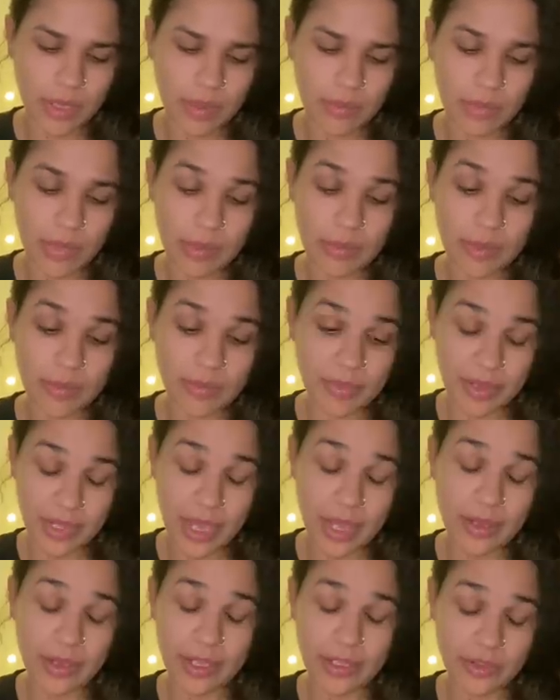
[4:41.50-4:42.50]
Maybe,
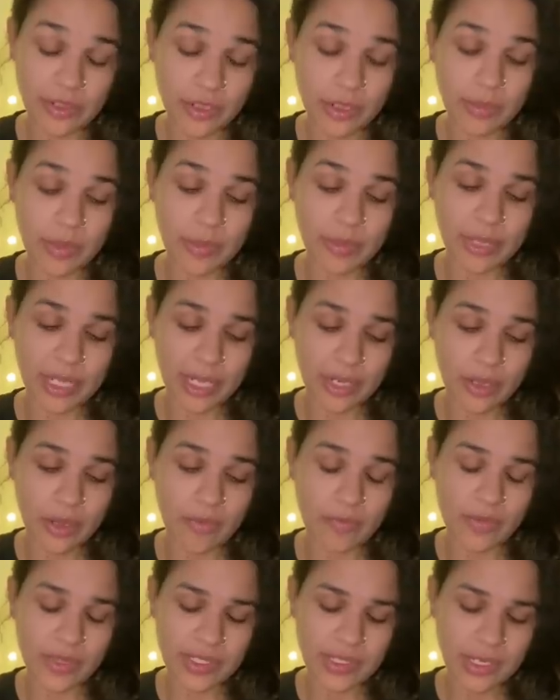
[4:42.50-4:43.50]
yeah, like they could be planning
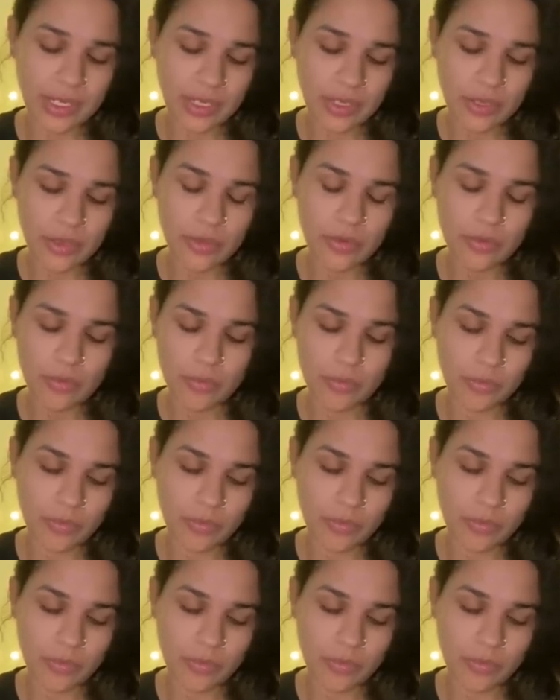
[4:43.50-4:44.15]
on visiting you.